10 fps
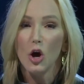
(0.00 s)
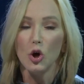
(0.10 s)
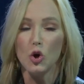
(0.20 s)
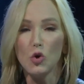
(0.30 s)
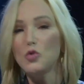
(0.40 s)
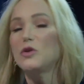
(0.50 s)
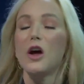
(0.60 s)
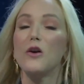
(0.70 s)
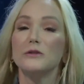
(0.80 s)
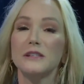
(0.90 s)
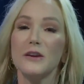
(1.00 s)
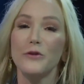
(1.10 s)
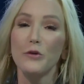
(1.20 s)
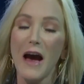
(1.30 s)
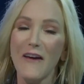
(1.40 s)
Who knows if
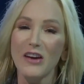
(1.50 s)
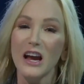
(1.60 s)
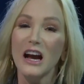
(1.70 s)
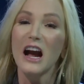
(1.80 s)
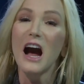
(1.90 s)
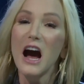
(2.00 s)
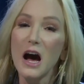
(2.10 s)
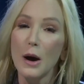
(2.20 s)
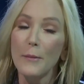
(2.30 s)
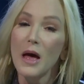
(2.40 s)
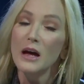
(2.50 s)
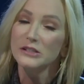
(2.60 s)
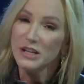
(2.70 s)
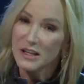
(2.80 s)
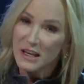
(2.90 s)
you haven't come
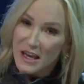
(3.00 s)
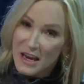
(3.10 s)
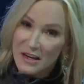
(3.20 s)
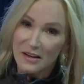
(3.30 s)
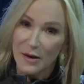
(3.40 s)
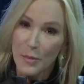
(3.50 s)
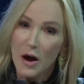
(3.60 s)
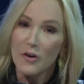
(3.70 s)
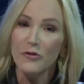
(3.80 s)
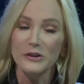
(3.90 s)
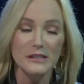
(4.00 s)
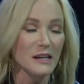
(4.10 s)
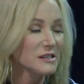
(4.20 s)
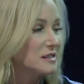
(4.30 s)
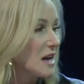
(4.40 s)
to the kingdom for
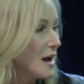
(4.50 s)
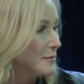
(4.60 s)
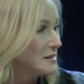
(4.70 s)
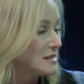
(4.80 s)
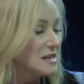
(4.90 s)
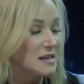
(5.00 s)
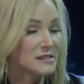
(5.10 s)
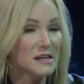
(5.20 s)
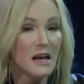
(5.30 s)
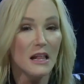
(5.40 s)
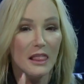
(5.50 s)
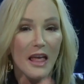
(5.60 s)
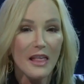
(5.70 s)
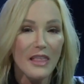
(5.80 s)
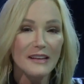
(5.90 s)
such a time as this?
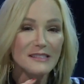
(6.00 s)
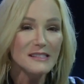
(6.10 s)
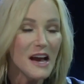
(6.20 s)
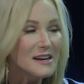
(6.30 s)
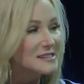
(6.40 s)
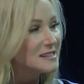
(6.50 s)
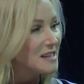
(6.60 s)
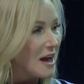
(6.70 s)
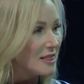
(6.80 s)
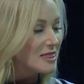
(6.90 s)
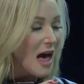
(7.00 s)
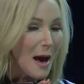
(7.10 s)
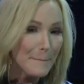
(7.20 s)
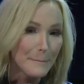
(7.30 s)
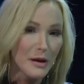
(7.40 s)
Let's dissect that
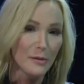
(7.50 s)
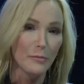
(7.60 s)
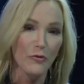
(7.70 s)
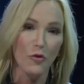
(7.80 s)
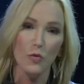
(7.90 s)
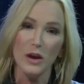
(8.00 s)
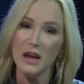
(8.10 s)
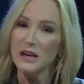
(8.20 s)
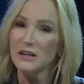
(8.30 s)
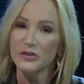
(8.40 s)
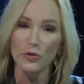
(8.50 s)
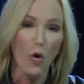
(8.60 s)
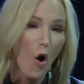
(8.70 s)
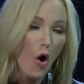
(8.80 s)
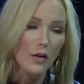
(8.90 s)
bit before we get into
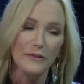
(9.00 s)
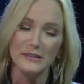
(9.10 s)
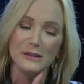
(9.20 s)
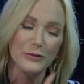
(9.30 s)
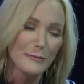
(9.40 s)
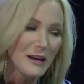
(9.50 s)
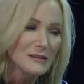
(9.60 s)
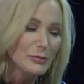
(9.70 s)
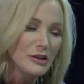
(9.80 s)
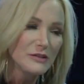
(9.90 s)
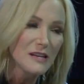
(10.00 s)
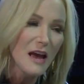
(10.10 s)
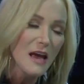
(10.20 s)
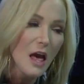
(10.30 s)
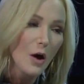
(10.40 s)
all this. Because when you
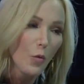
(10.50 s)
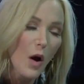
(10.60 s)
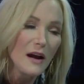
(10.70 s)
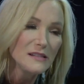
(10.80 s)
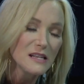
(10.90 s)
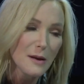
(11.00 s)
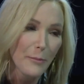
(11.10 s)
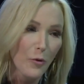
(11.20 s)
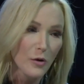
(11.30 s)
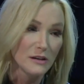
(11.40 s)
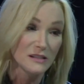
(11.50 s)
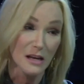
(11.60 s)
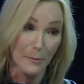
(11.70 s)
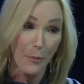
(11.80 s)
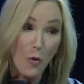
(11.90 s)
say, why is the importance? The
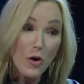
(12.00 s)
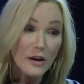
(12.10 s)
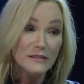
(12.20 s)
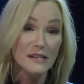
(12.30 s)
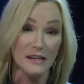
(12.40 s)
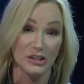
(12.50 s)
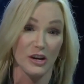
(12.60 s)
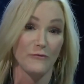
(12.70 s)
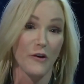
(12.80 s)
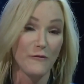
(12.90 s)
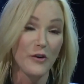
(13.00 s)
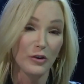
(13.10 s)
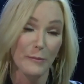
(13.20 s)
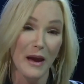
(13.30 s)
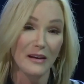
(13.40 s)
importance is she fulfilled a
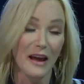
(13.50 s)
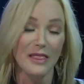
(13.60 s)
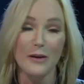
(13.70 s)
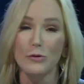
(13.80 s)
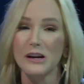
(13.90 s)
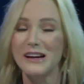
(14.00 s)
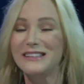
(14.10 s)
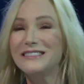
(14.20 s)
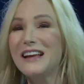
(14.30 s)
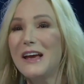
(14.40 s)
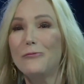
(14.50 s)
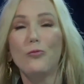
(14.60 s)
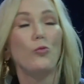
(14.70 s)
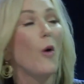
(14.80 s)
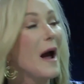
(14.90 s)
mandate that would
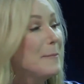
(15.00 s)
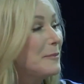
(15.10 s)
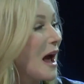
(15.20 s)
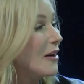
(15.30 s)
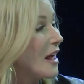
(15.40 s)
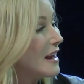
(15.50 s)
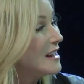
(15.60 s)
wiped out an